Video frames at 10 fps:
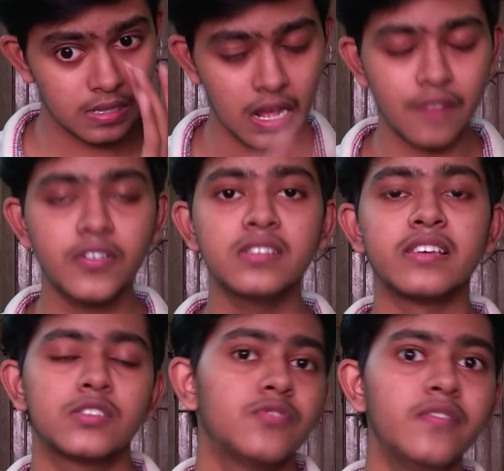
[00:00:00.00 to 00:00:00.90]
after
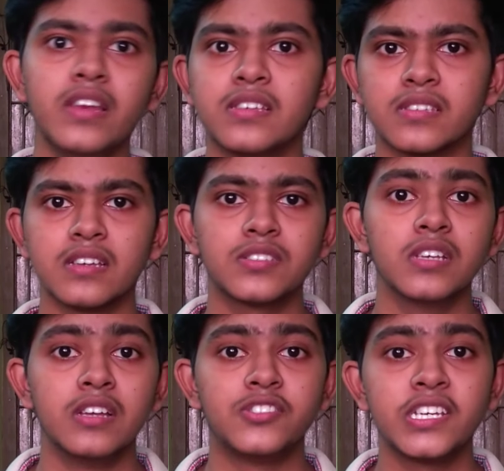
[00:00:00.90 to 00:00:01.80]
this we will
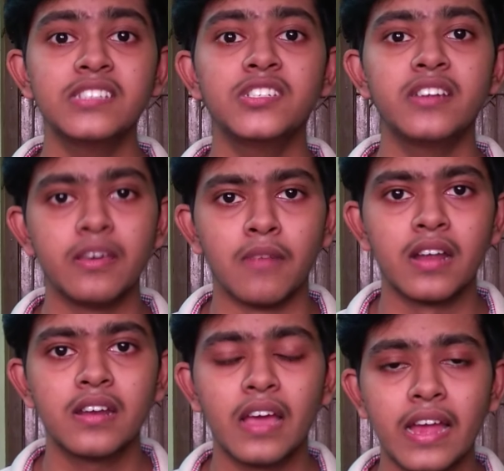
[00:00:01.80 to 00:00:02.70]
discuss change in
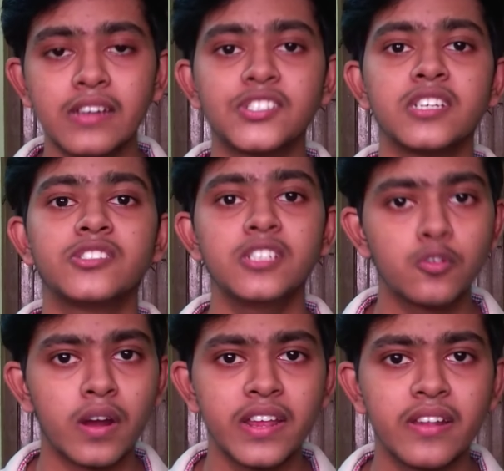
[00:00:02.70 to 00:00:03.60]
demand and change in
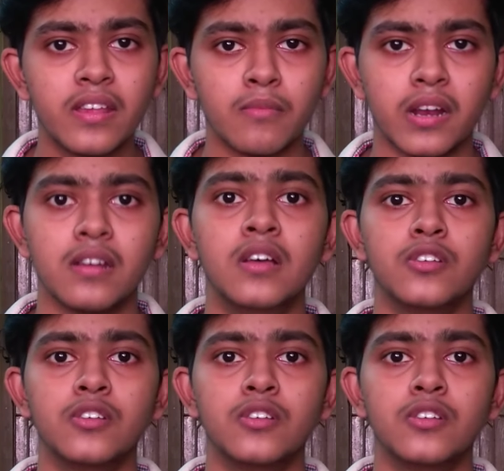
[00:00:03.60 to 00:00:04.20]
quantity demand.